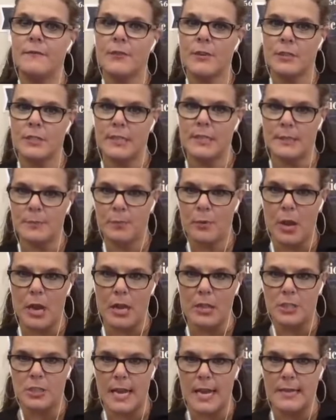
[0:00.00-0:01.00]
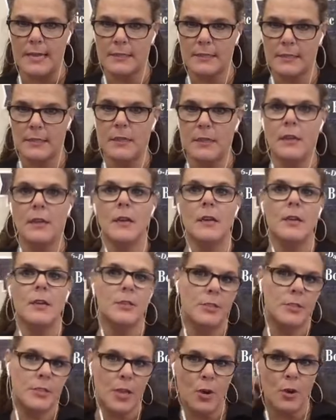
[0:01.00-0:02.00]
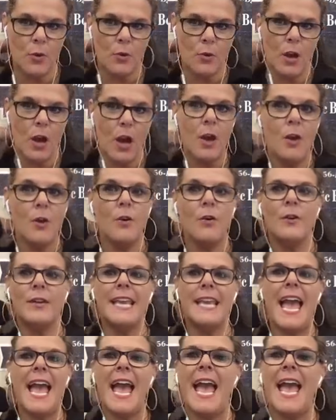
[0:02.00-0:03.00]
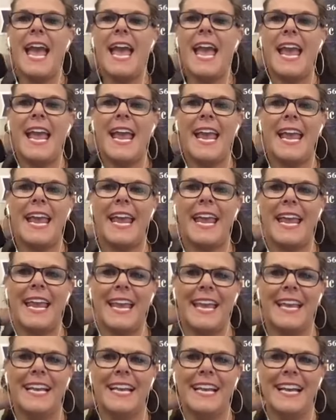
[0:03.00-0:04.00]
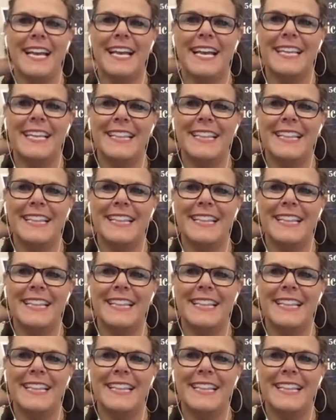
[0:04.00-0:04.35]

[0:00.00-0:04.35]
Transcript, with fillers: versus projects. So, oh, yay. Yay.